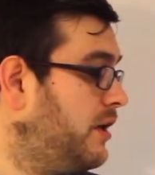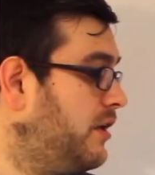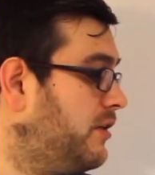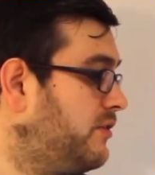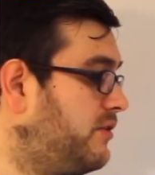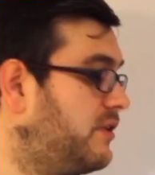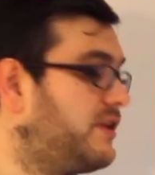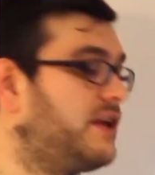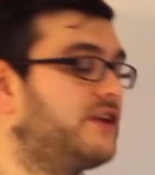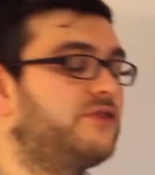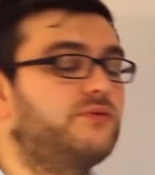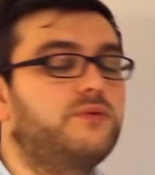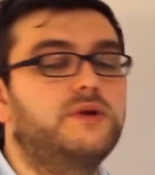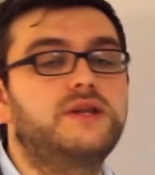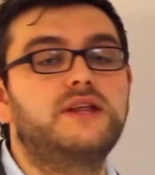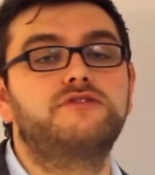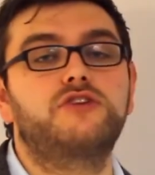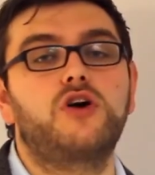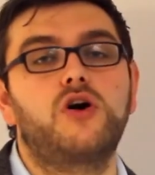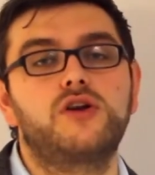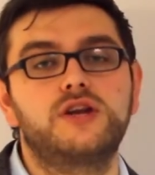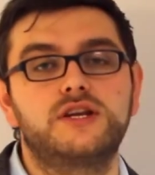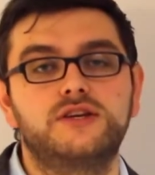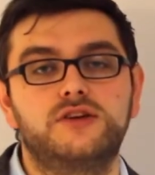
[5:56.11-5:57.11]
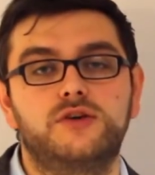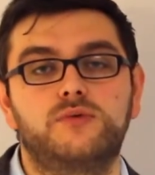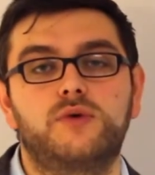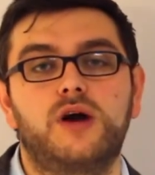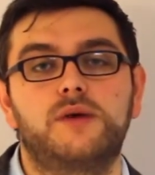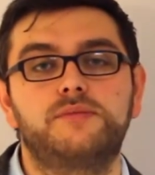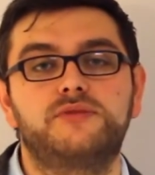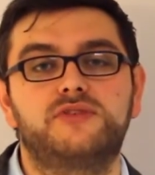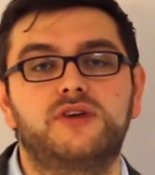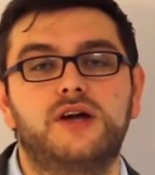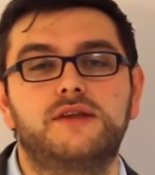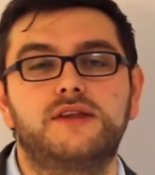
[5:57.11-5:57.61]
So that's when they've gone in your
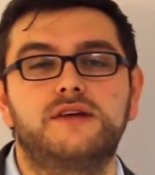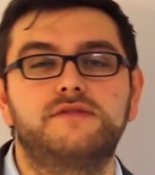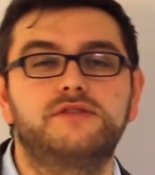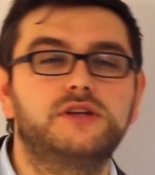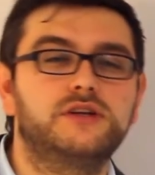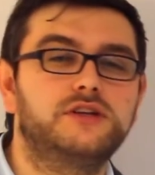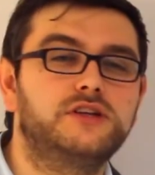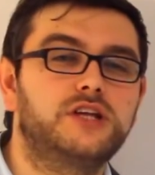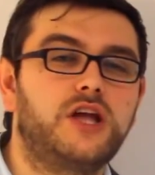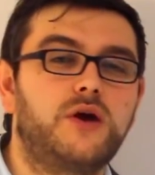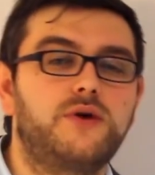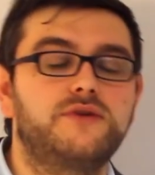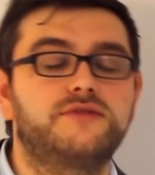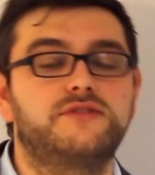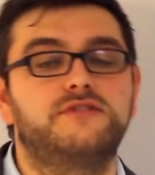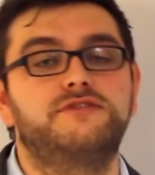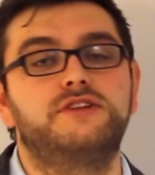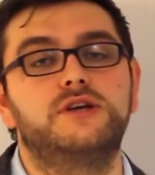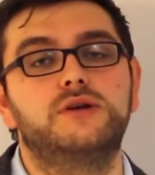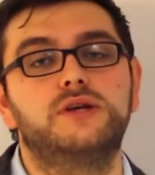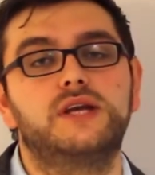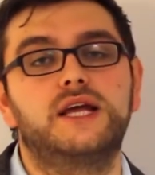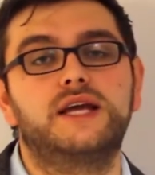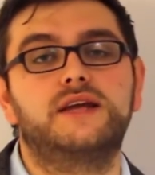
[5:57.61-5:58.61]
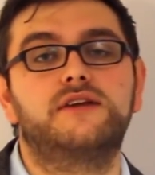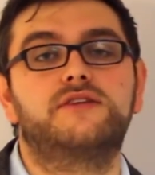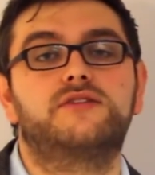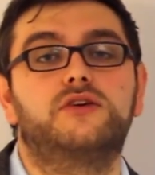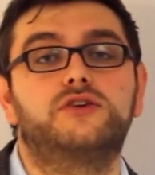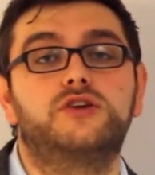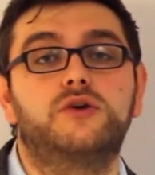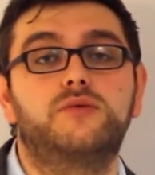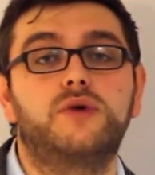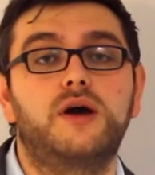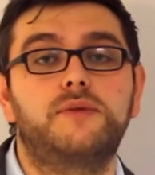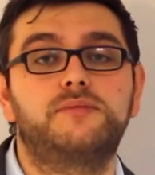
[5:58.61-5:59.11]
website, they've noticed a few links
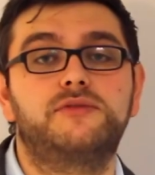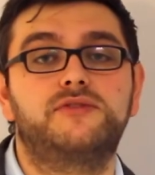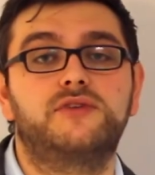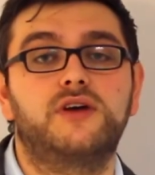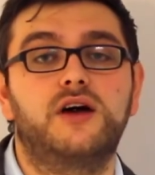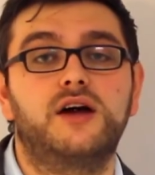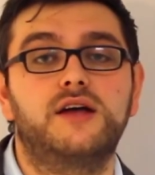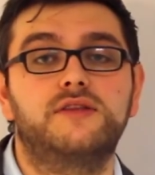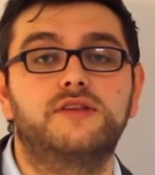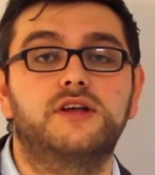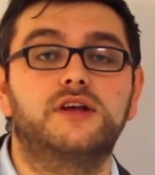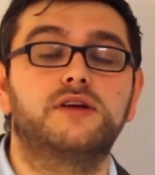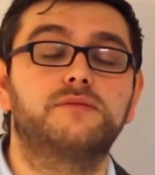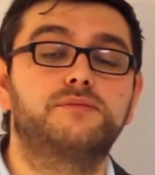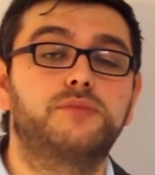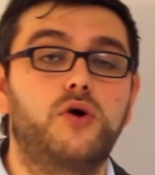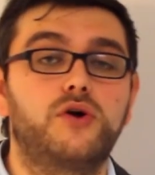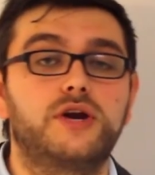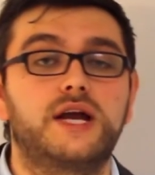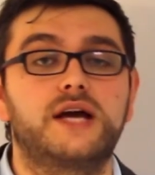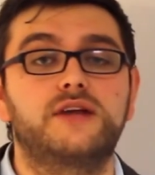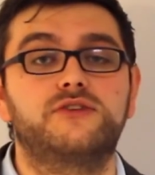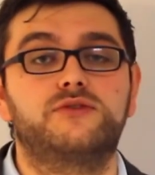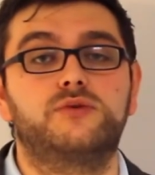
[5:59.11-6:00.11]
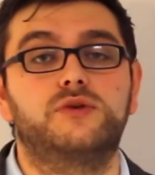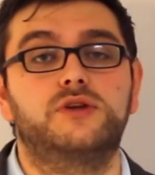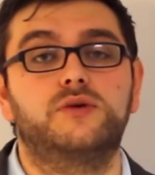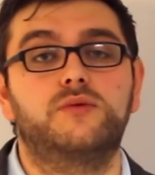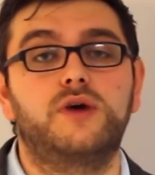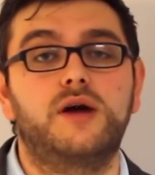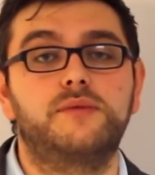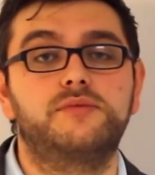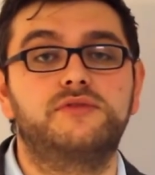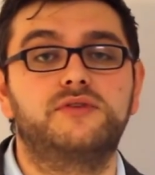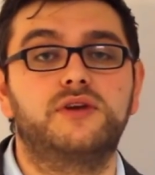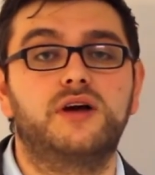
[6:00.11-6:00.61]
on your website that point out to other
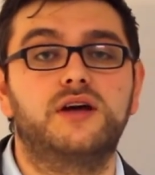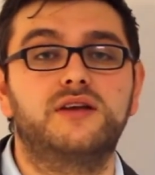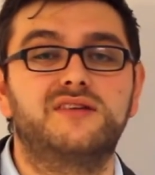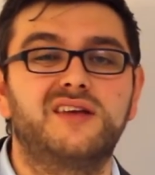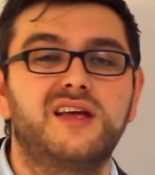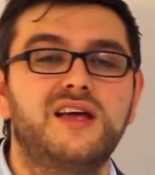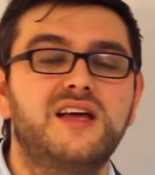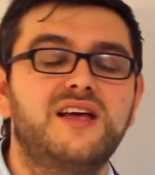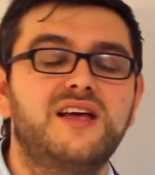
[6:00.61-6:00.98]
websites,